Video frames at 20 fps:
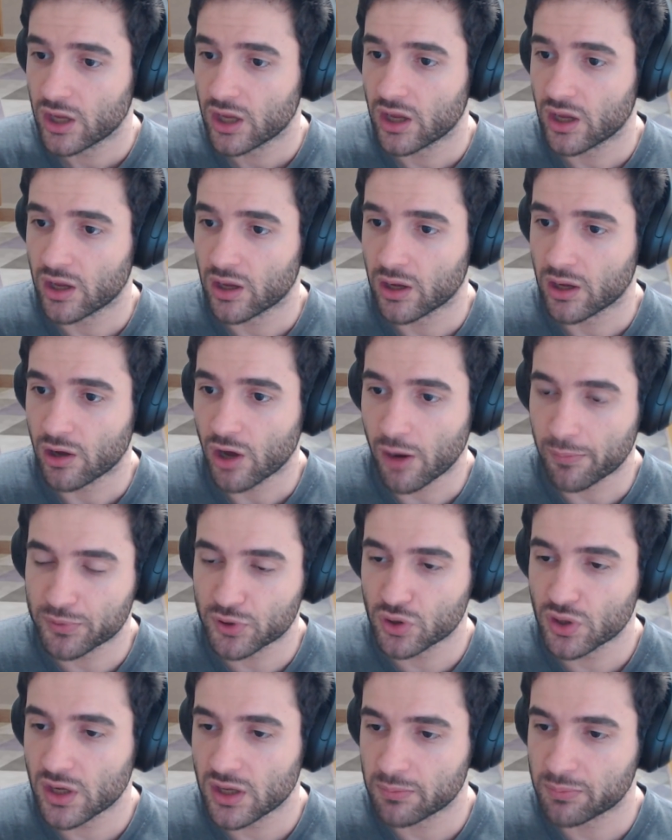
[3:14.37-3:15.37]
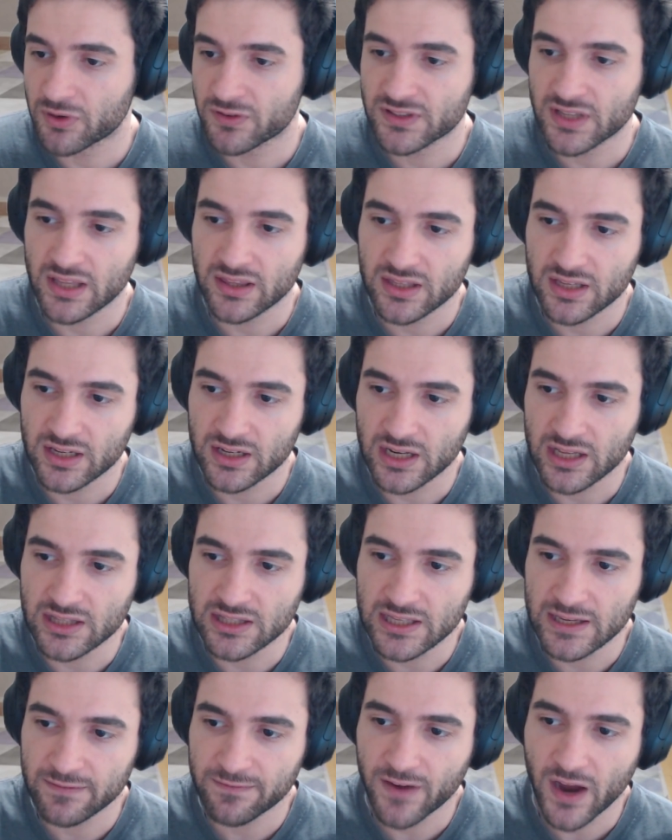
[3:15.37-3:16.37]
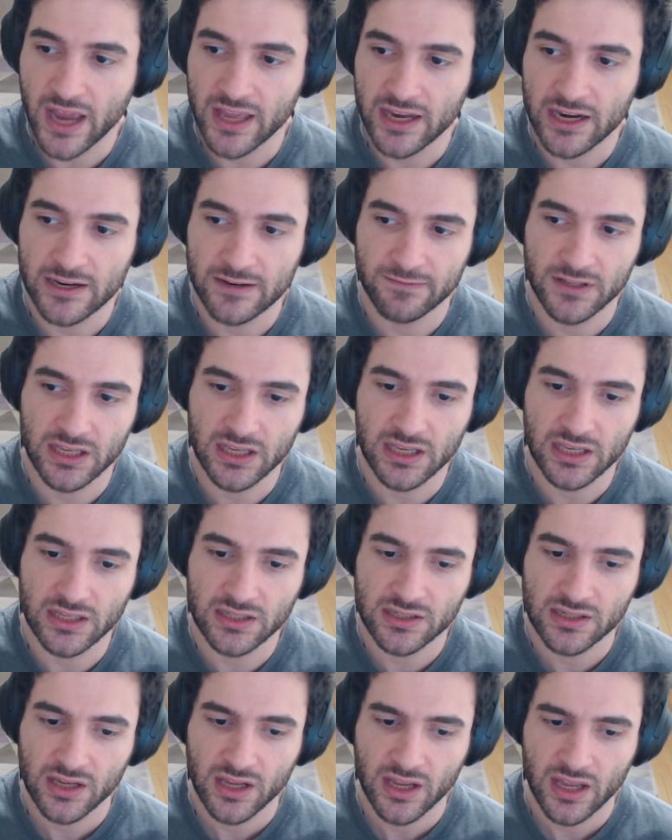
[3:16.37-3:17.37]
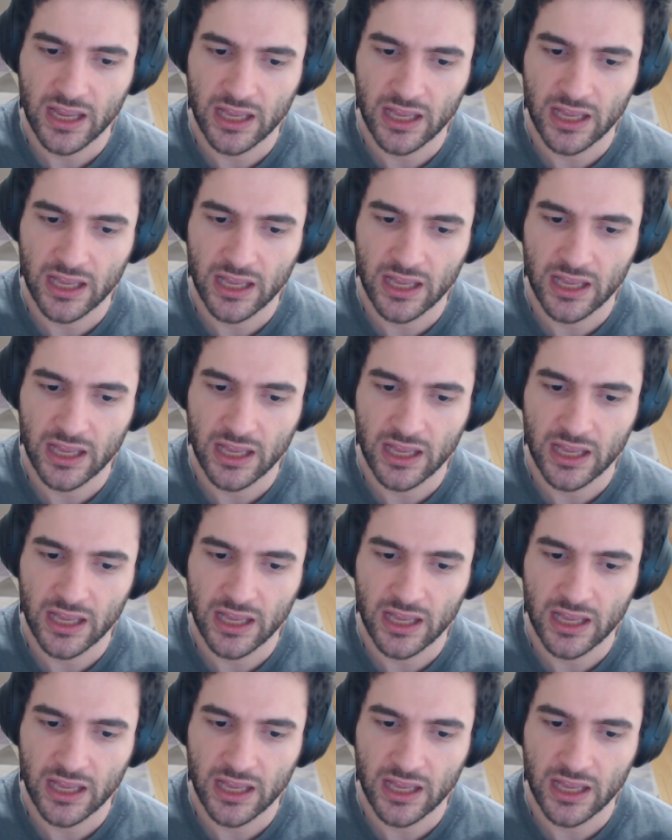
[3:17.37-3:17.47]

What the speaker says: opportunity presented in DeFi and NFTs.